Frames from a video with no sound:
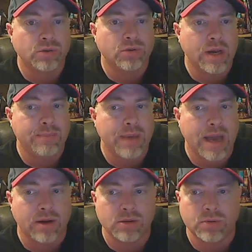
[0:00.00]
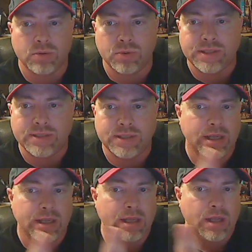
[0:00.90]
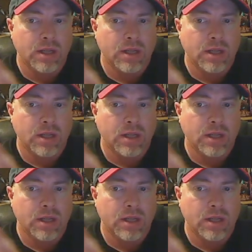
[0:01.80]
trade patterns, which we see